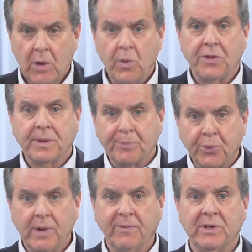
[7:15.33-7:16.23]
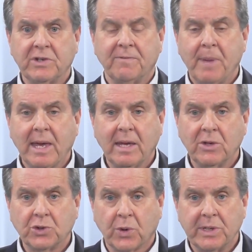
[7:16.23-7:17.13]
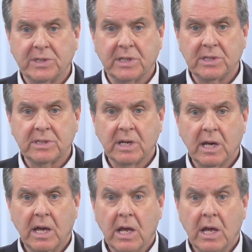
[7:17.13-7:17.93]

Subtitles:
with the privilege of making choices,